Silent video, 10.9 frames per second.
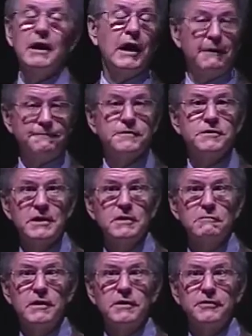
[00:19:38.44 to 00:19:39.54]
have to deal
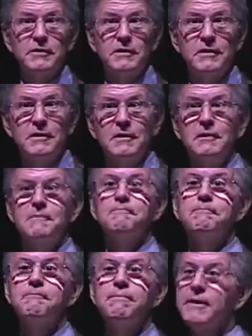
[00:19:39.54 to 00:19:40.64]
with,
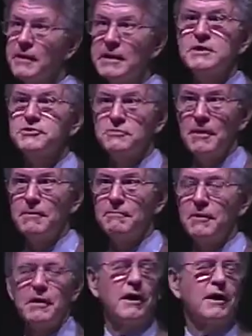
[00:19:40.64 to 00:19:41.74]
please
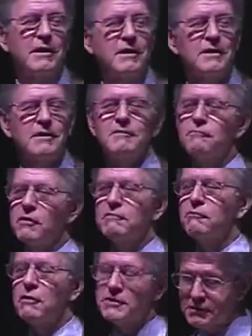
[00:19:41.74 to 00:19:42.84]
remember,
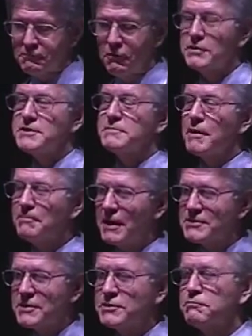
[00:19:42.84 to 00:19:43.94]
what is my
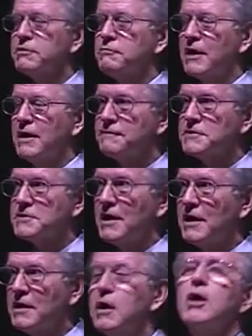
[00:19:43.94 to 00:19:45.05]
message? What do I have to
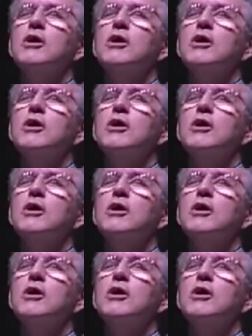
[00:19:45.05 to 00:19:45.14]
say?